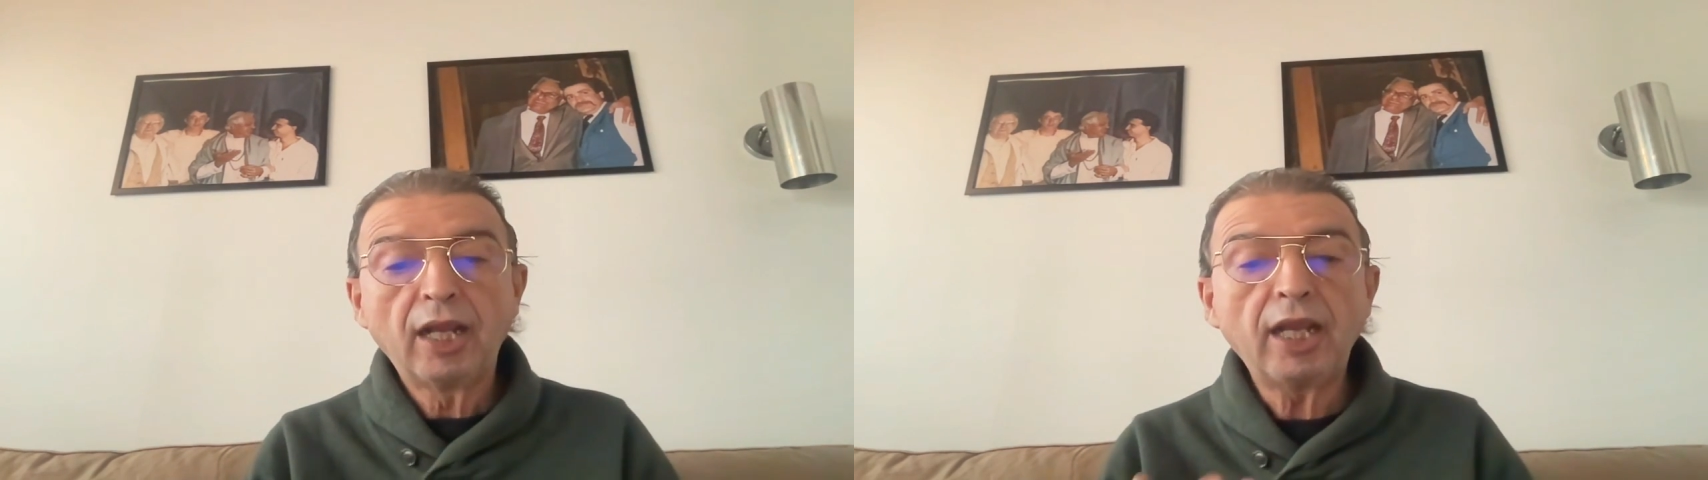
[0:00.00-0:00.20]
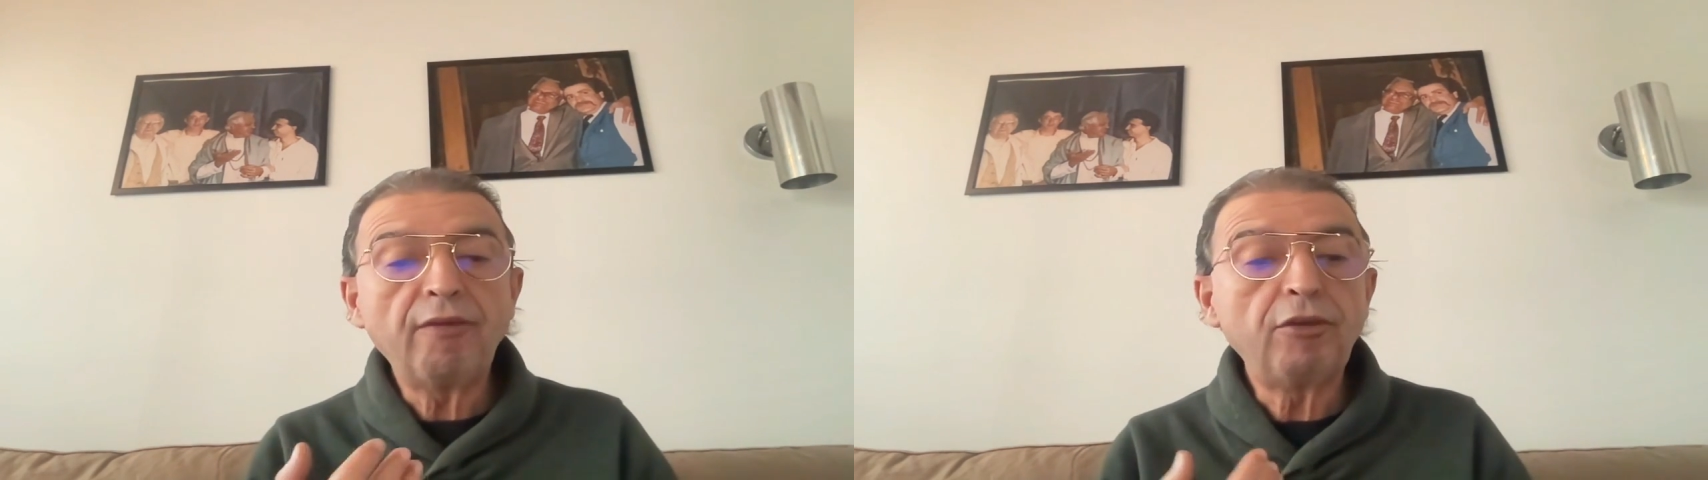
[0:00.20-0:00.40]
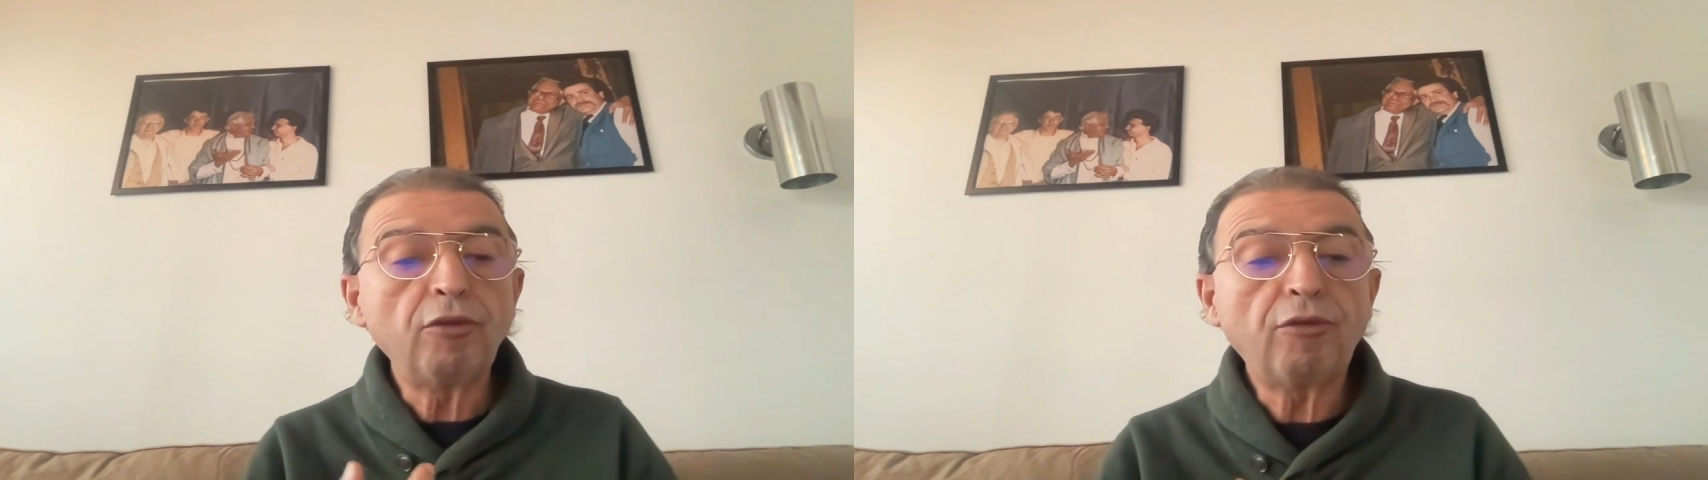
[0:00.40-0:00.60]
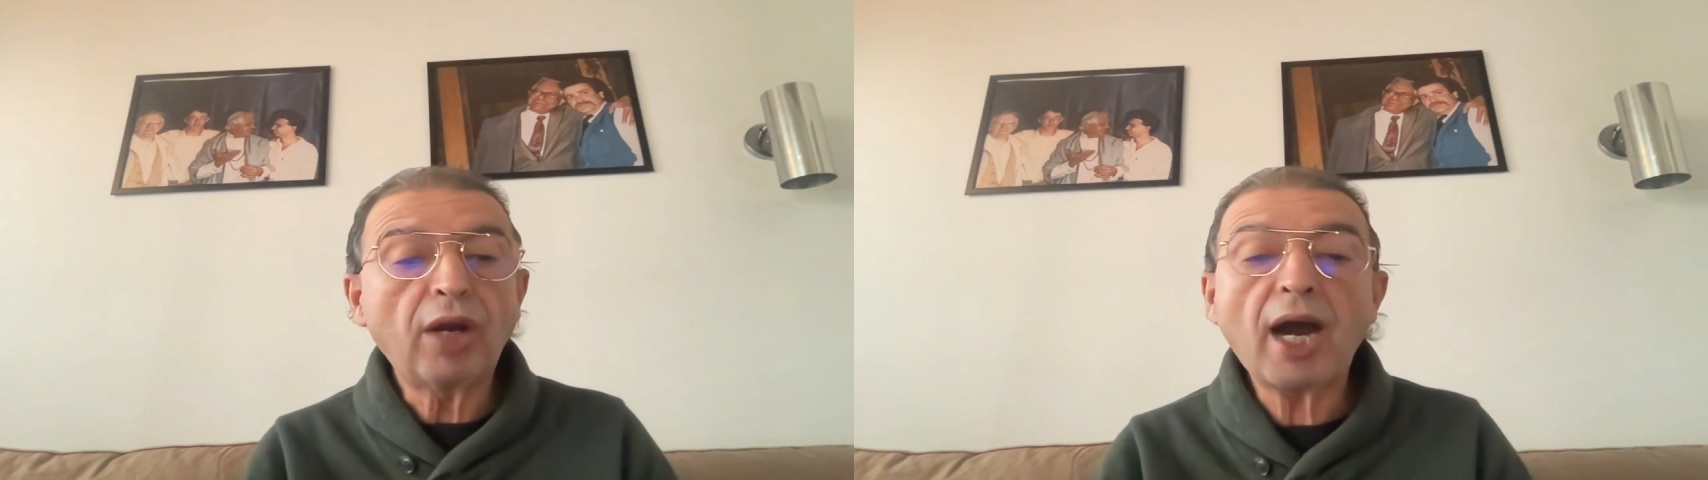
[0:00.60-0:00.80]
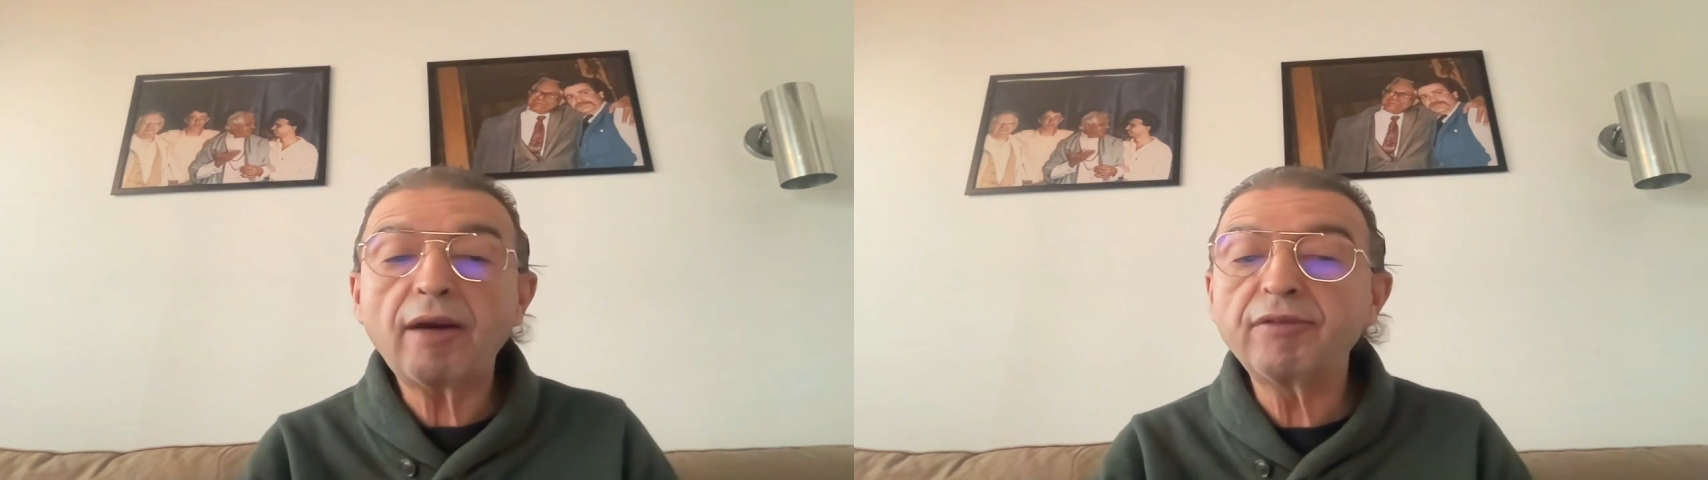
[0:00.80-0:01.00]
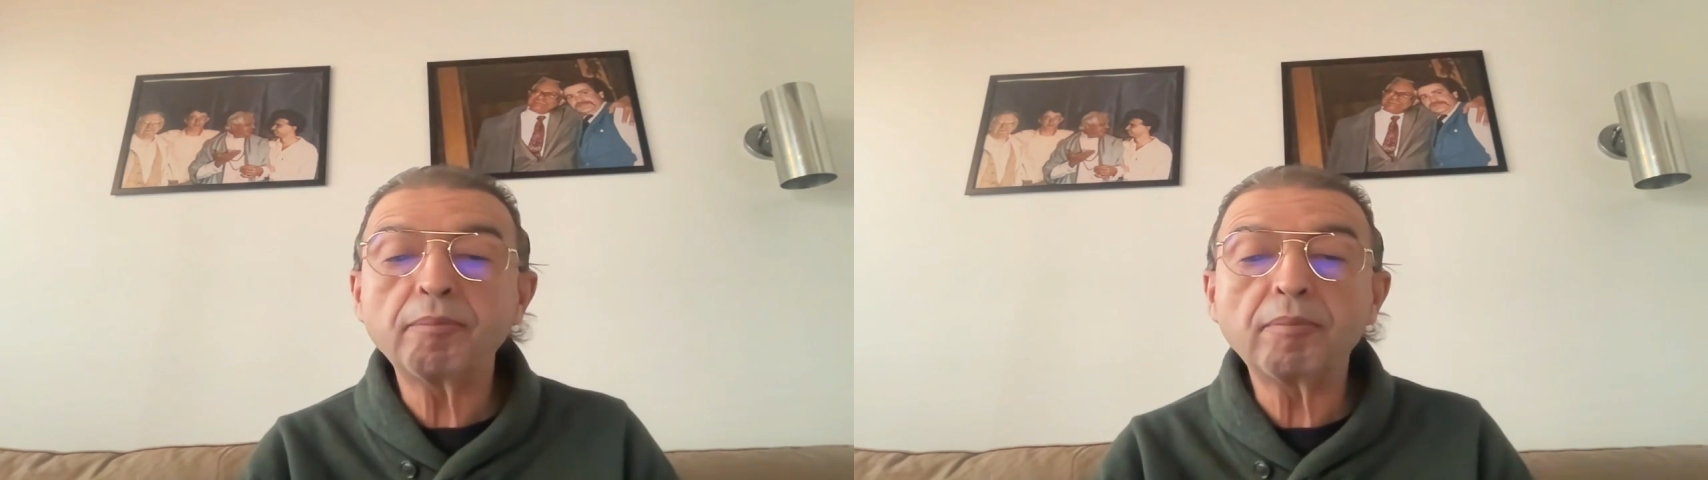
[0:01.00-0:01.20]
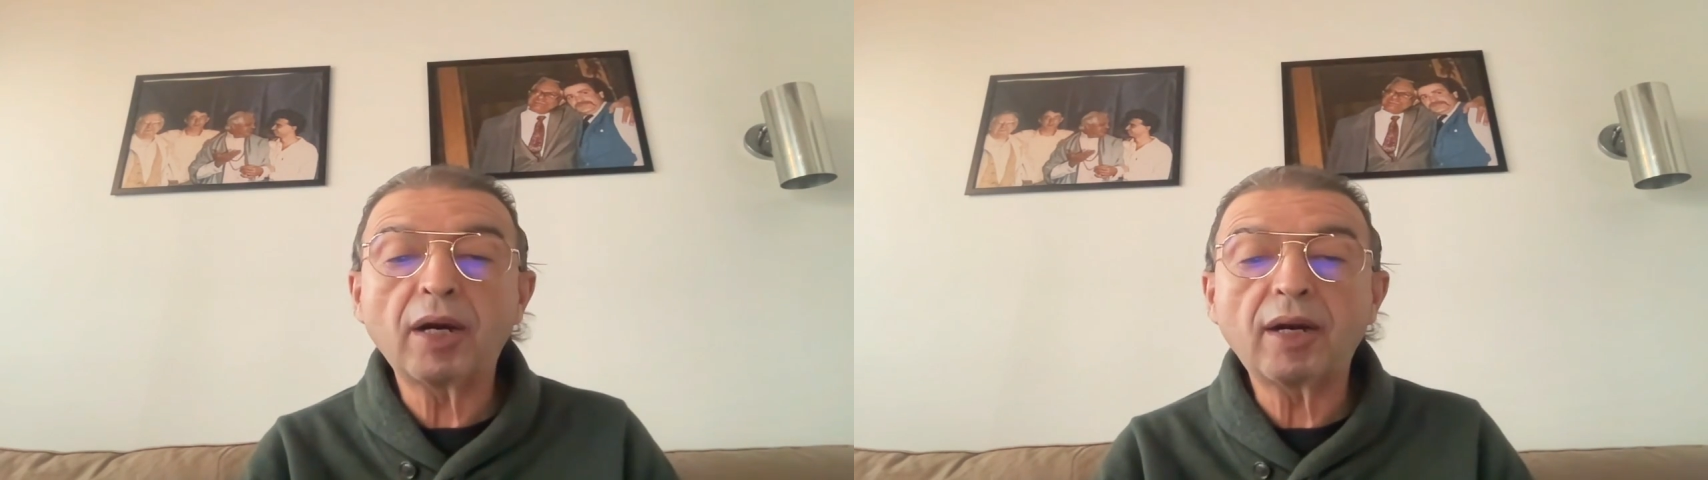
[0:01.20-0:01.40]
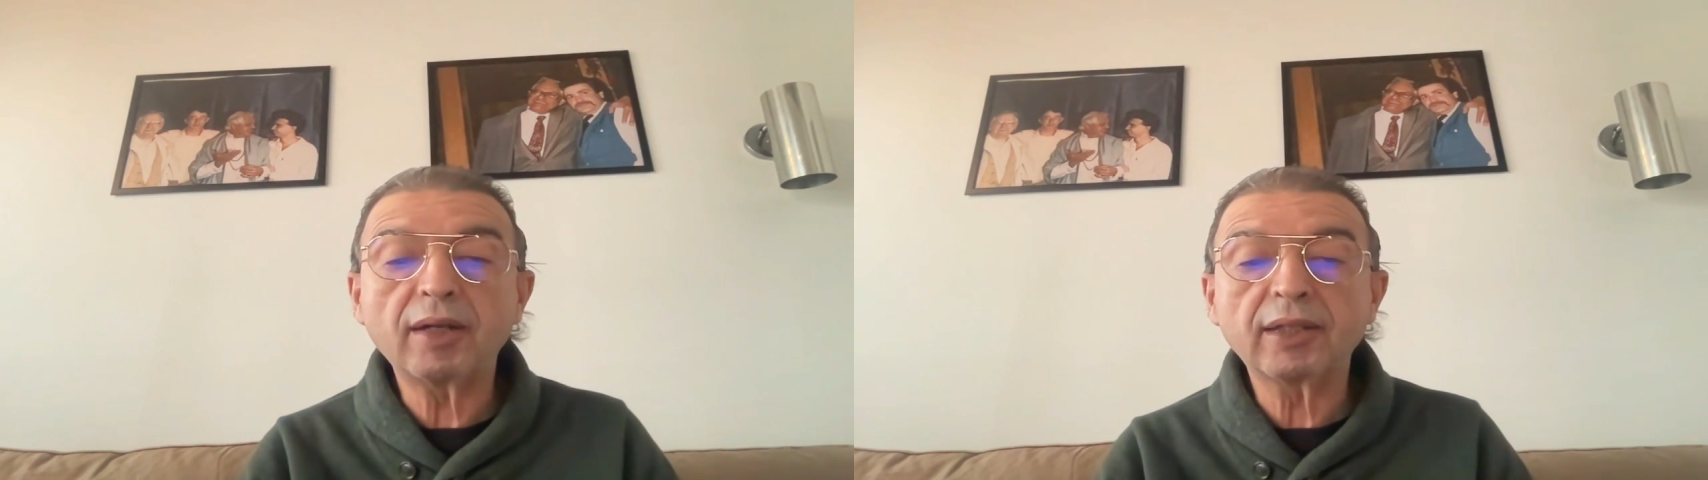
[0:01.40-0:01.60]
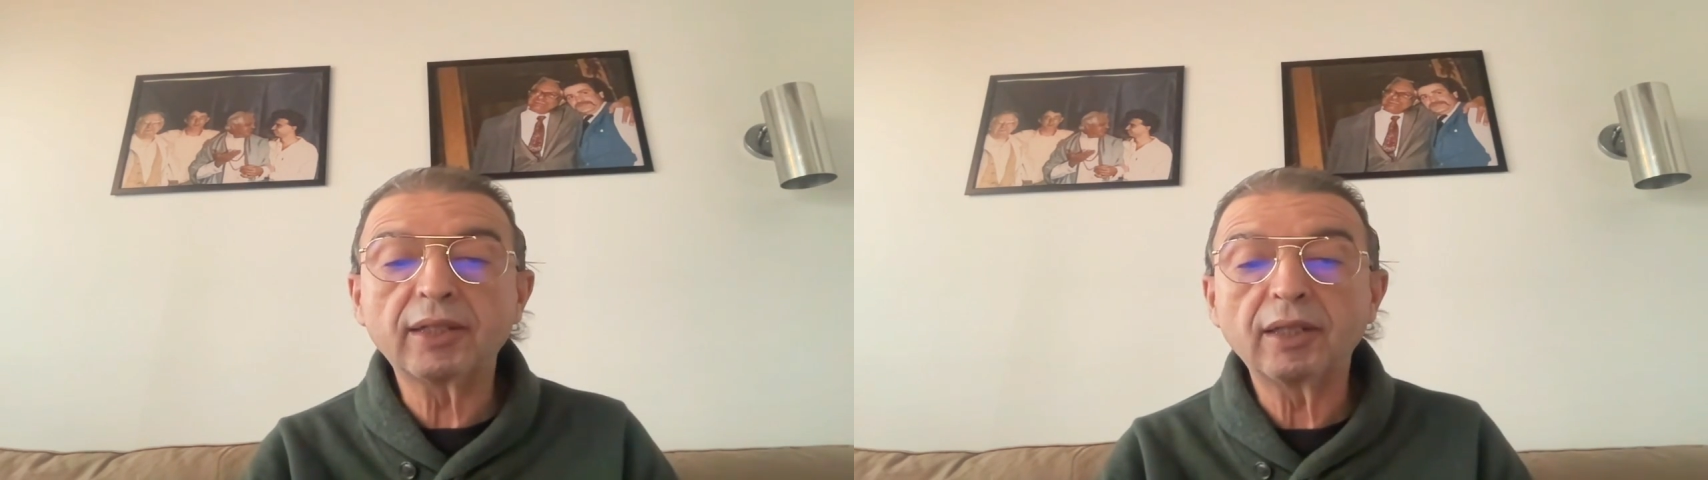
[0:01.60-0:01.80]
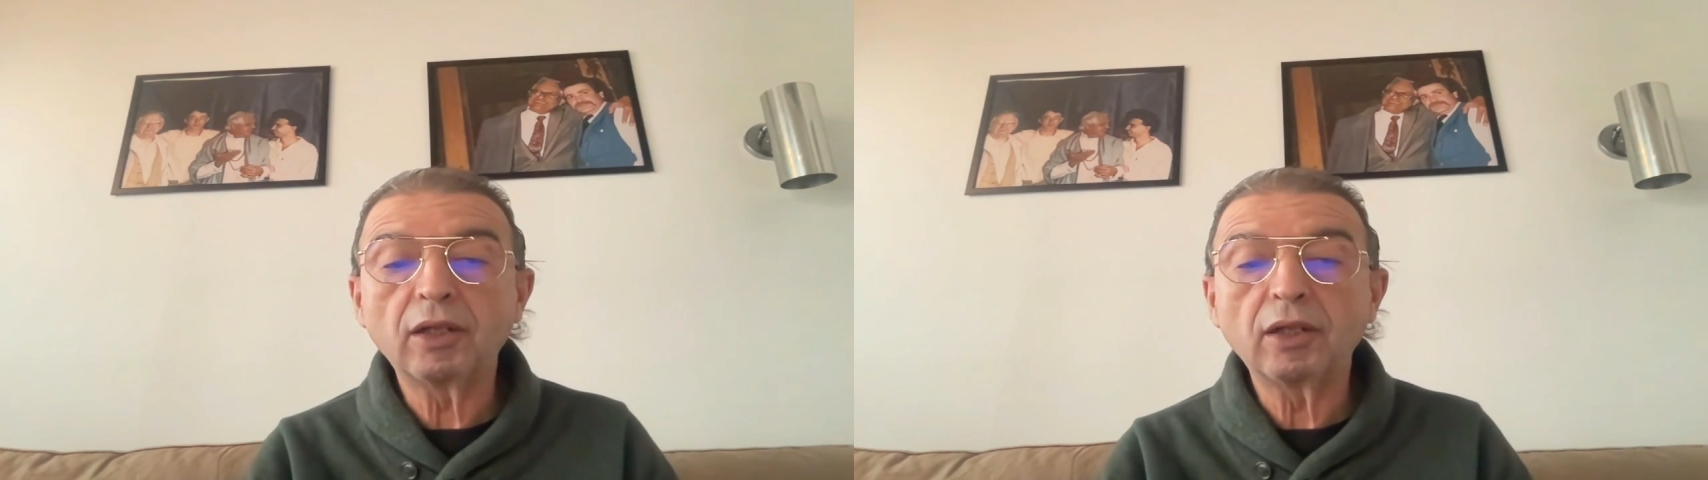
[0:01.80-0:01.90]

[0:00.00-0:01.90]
If you have embarked